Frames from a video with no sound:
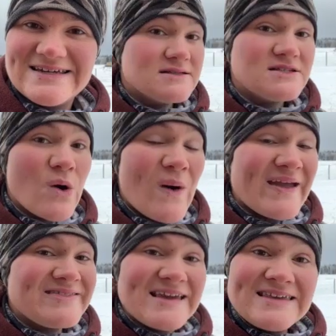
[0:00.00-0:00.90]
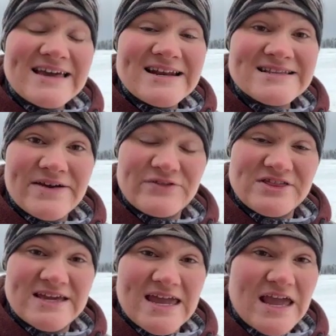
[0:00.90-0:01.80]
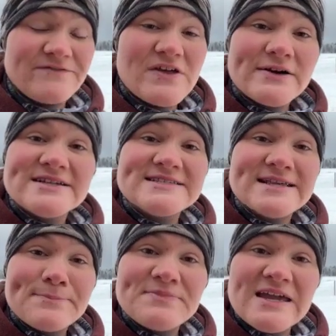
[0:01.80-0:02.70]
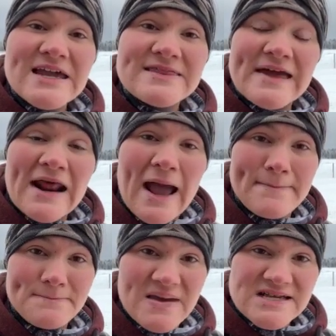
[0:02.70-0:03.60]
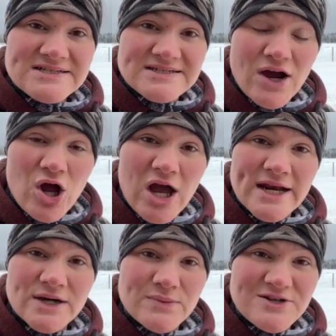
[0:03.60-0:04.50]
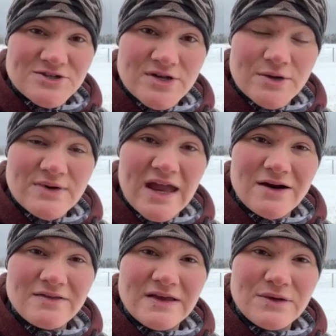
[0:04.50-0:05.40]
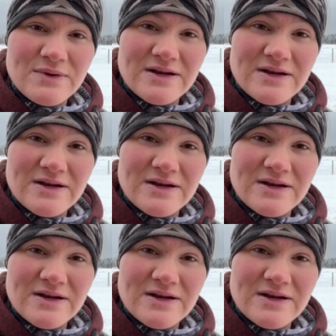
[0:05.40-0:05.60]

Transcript: So I think that is everything. If there is something that I missed on winter goat care that